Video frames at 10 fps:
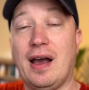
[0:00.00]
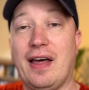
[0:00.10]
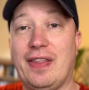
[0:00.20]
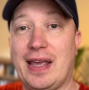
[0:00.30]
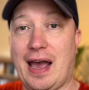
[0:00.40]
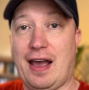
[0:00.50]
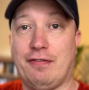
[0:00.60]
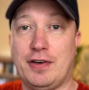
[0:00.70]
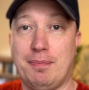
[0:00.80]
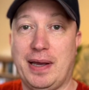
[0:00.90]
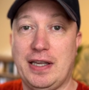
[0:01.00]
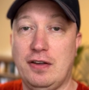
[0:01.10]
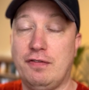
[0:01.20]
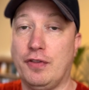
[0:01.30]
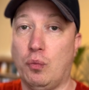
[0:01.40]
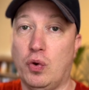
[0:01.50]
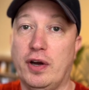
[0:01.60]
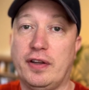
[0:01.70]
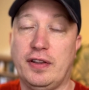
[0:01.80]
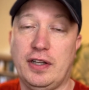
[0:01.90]
and they have to pay you for the
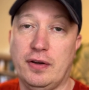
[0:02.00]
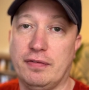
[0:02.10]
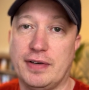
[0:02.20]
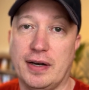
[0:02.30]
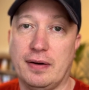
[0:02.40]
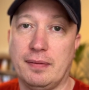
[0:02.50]
work that you have done.